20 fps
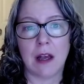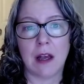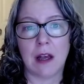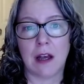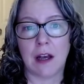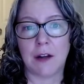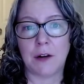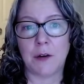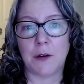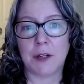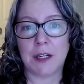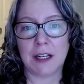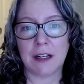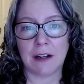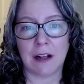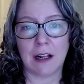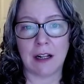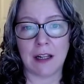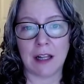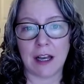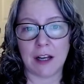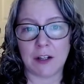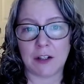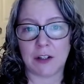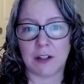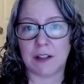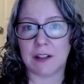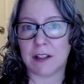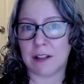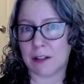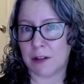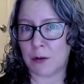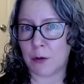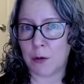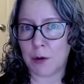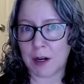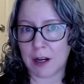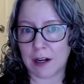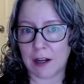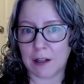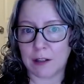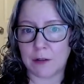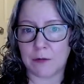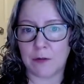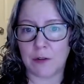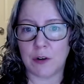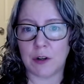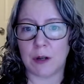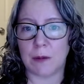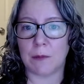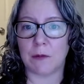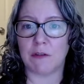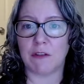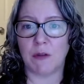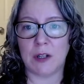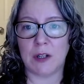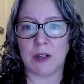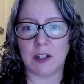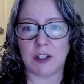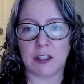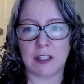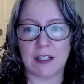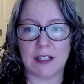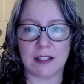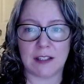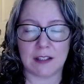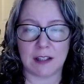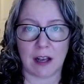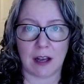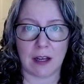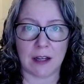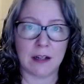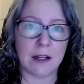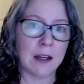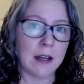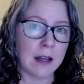and holding elections is an organized forum through which to decide